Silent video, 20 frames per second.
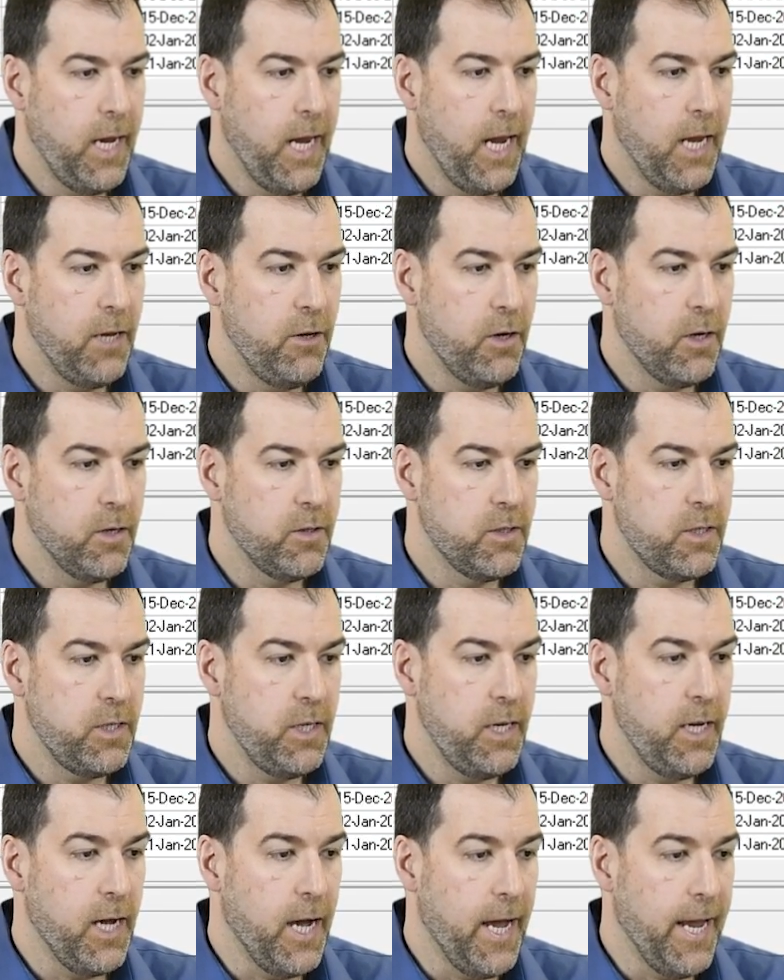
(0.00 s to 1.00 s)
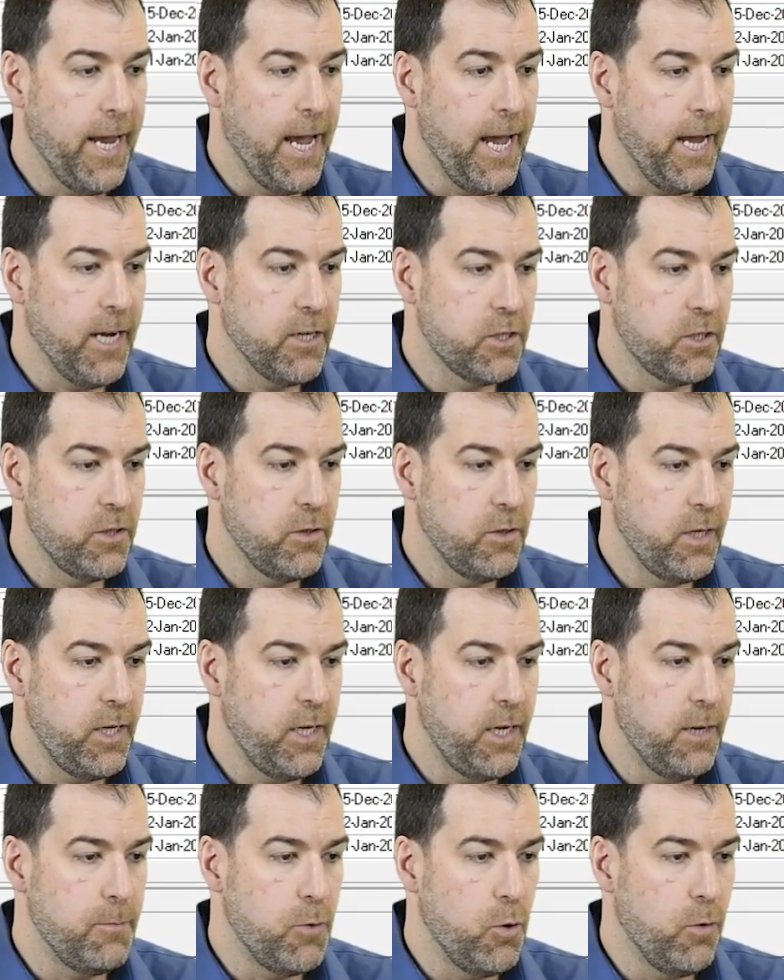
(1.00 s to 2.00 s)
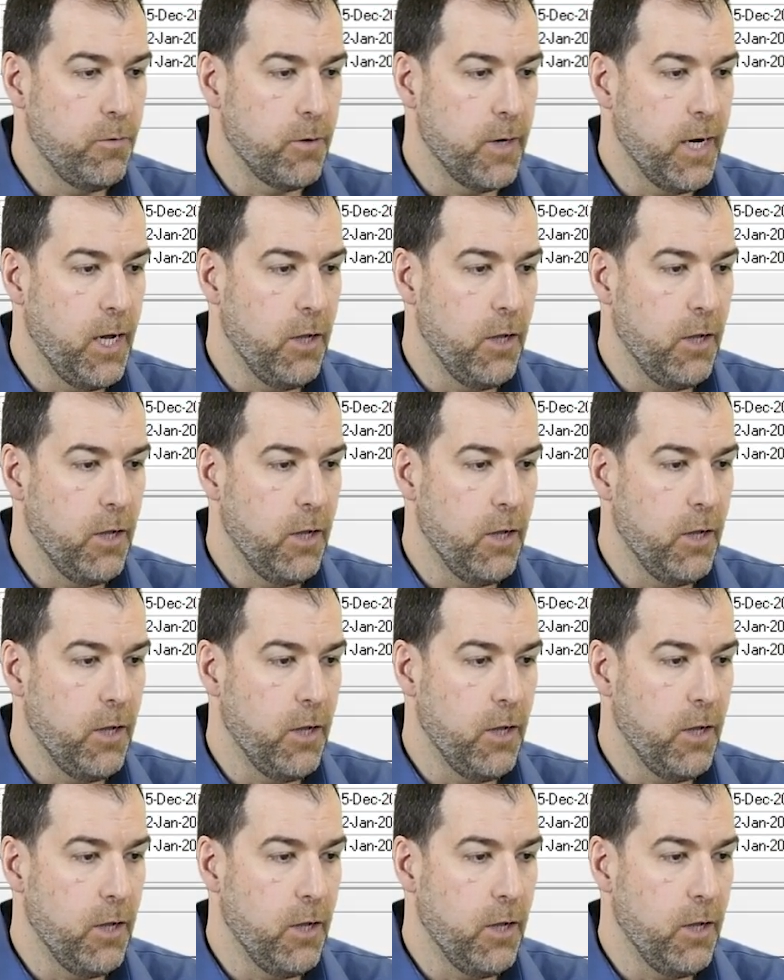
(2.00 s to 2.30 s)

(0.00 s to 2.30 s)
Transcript: And you can see I actually am over